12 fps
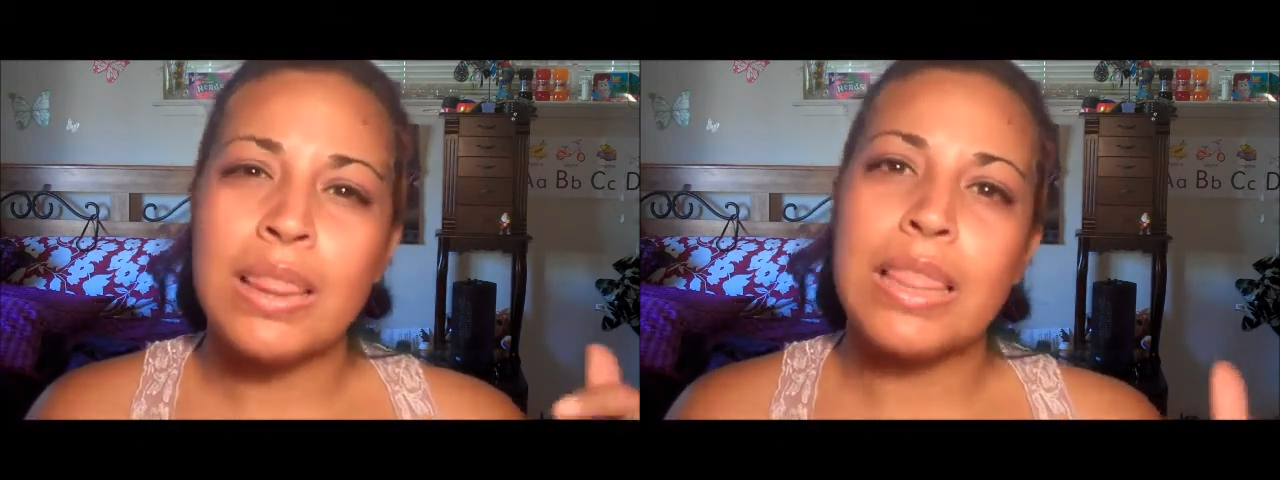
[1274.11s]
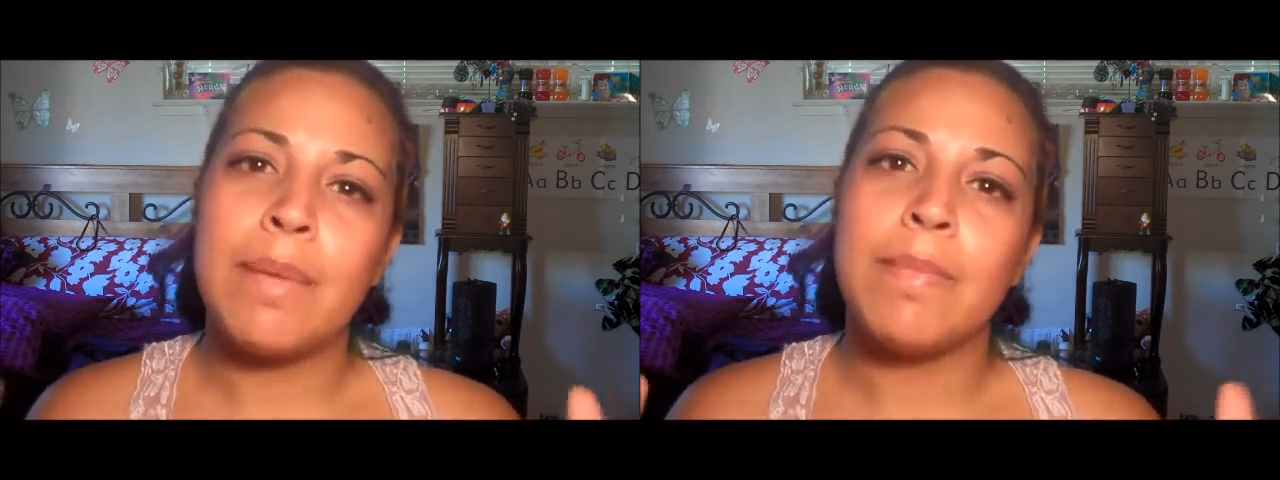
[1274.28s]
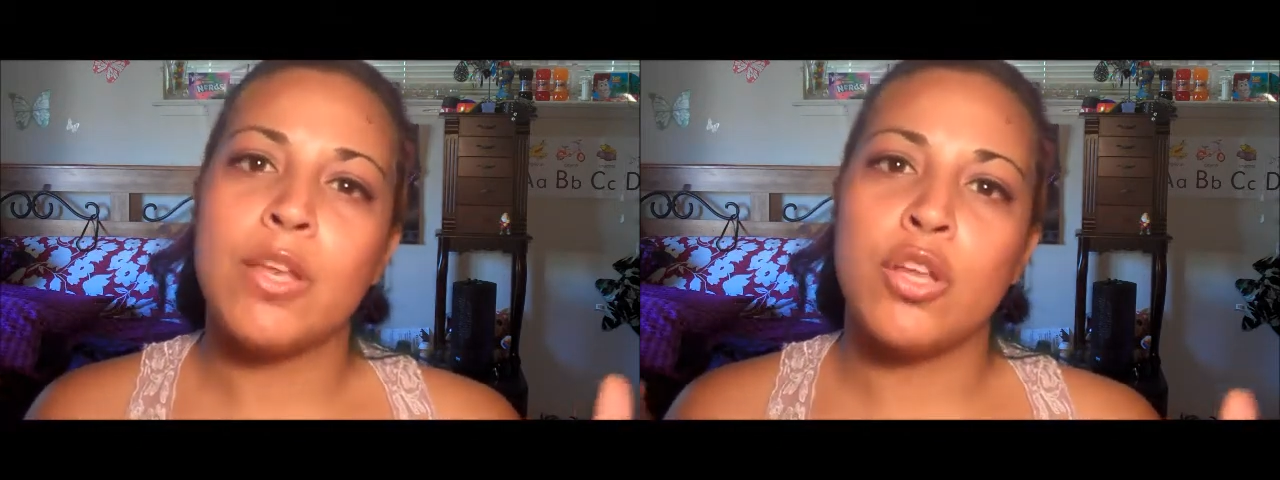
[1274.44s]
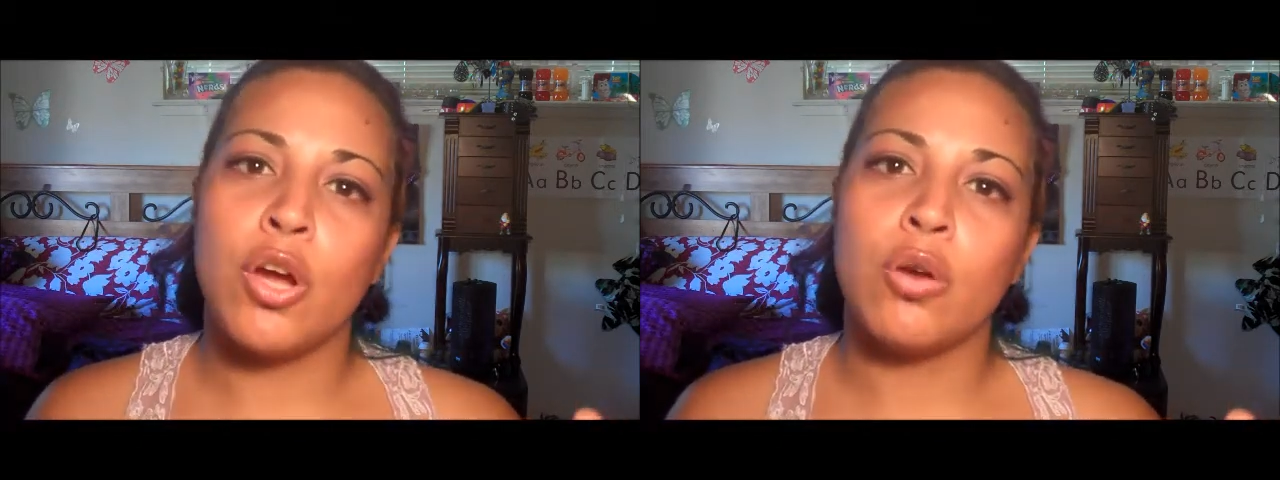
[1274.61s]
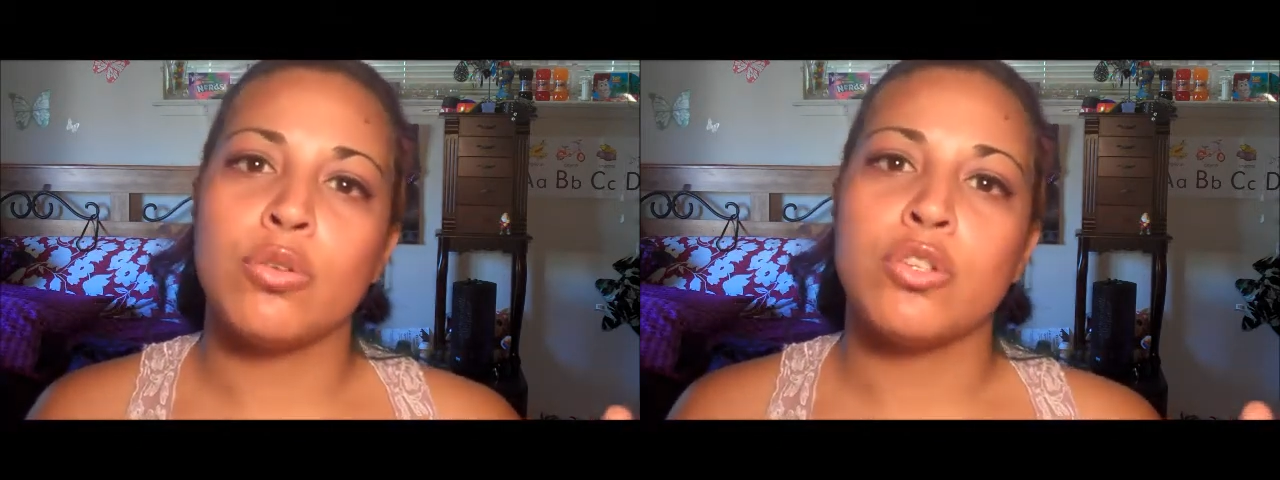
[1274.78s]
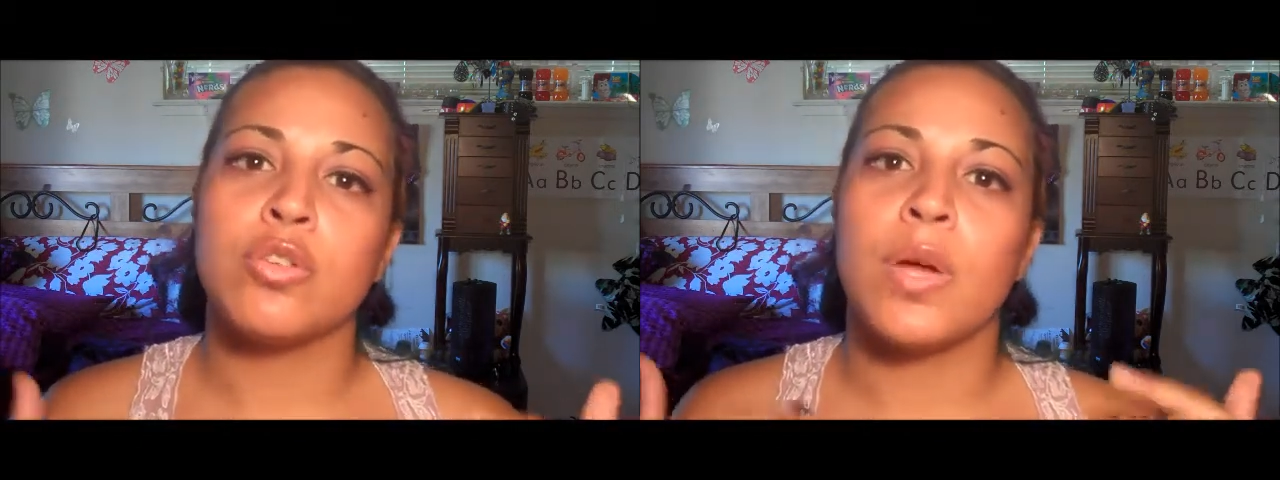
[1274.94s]
Let me
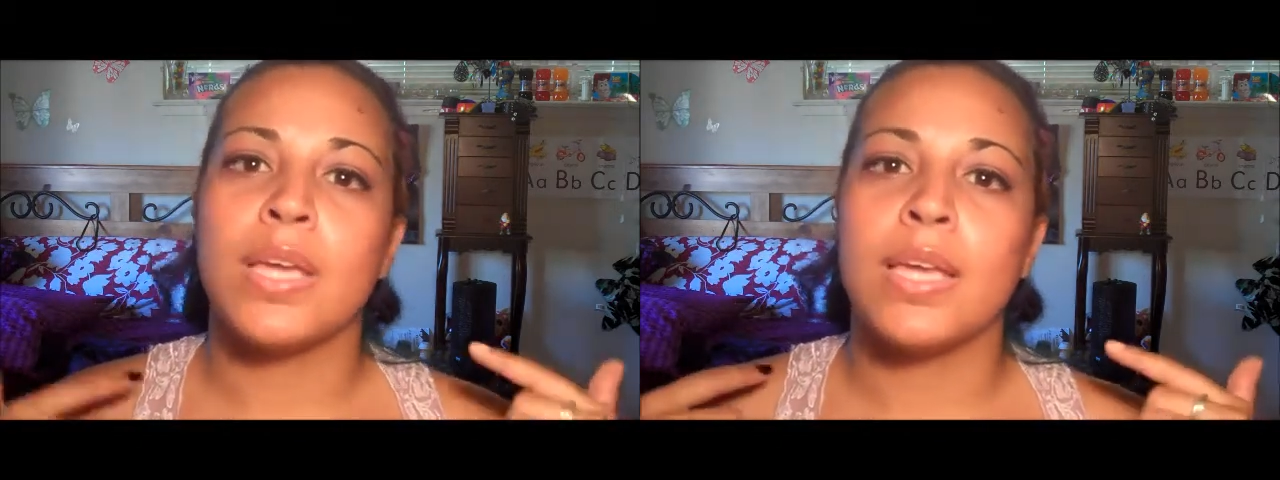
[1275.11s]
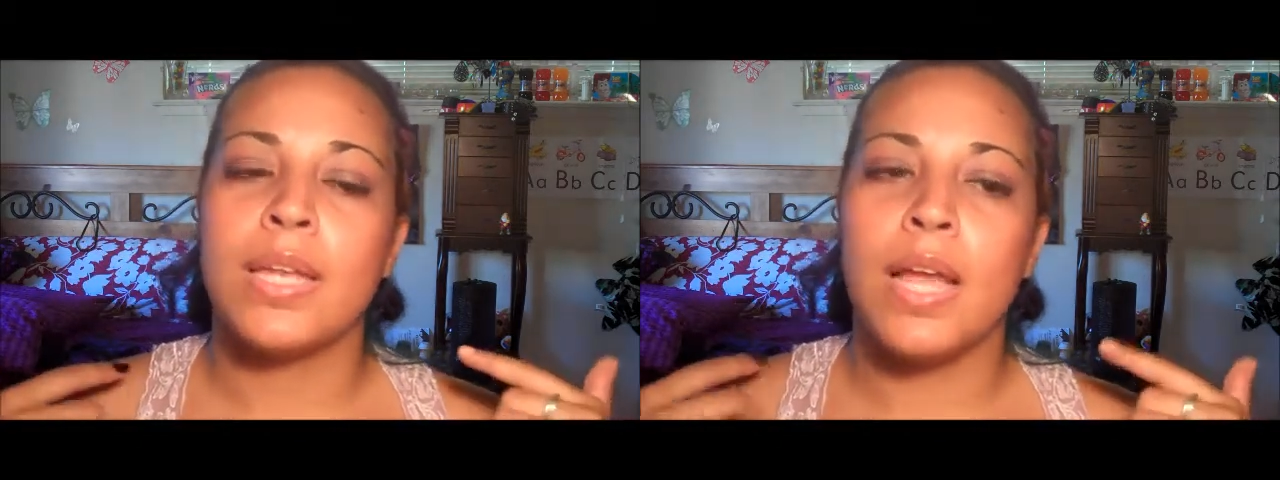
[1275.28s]
know so I can